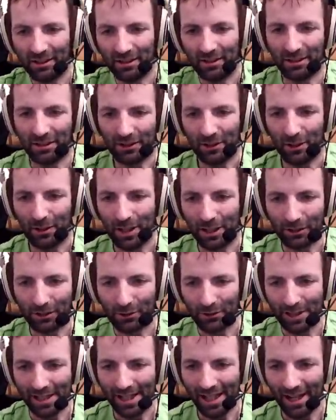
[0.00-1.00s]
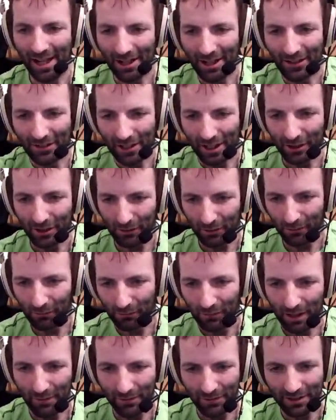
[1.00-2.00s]
So that's a really high center of
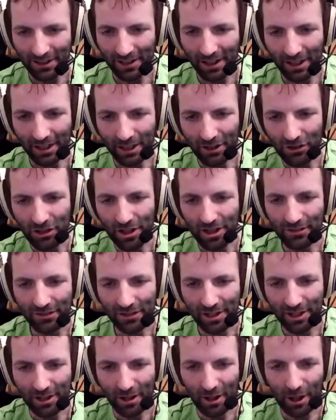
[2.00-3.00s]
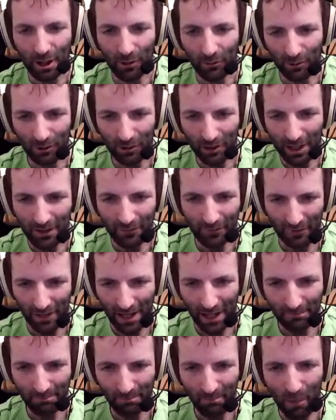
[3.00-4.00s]
gravity, like a GT car will have
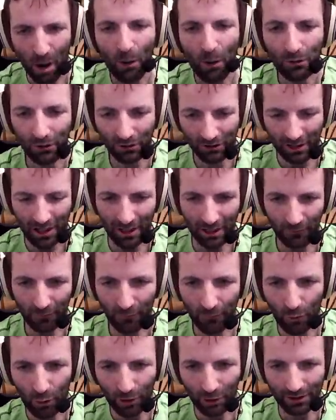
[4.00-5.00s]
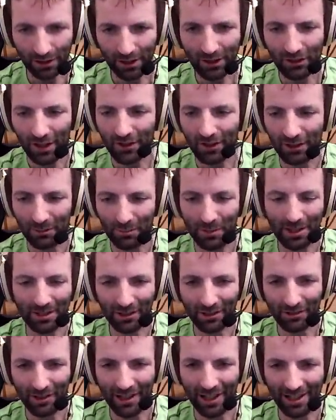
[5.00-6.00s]
at most like a 40
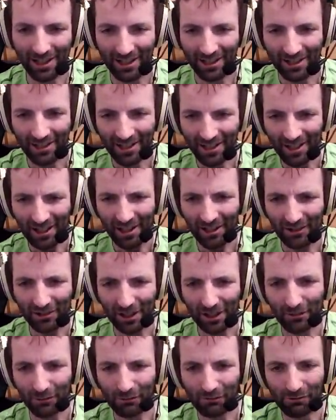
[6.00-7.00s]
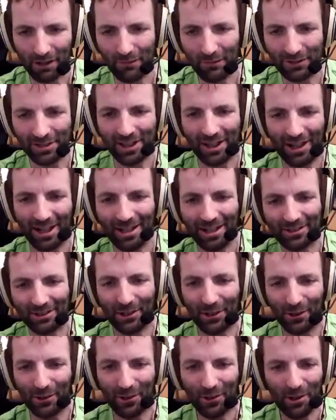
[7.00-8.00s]
centimeter center of gravity height.
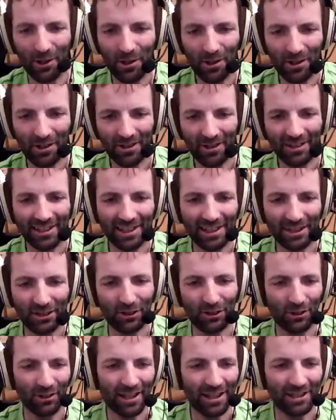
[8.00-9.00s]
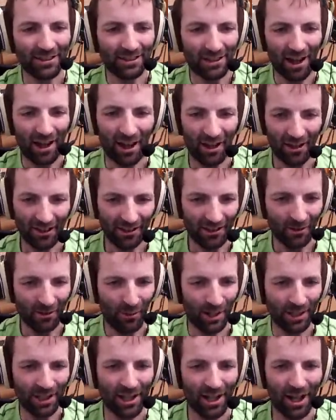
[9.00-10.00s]
So it's
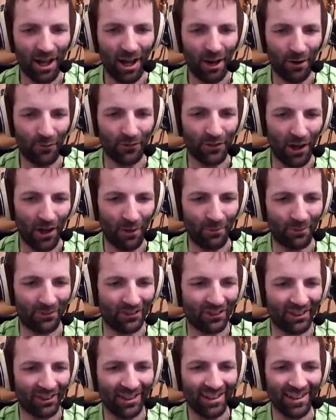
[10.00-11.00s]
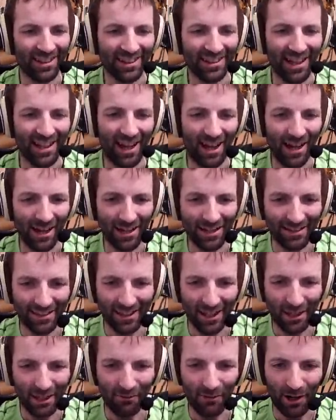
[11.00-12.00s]
1.5 times the height,
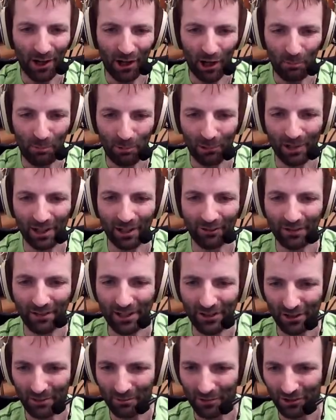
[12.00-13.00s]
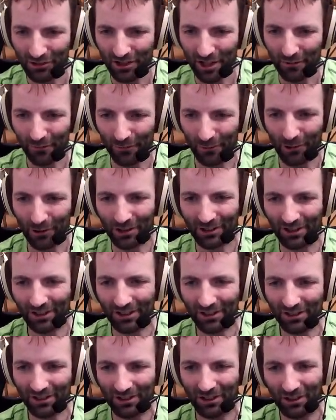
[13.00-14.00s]
and we are pulling reasonable
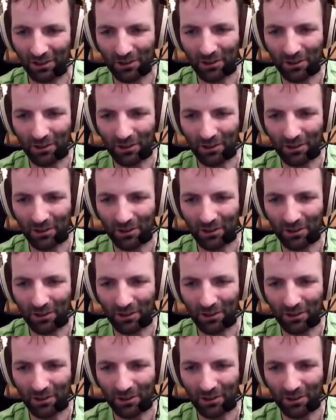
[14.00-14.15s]
G-forces.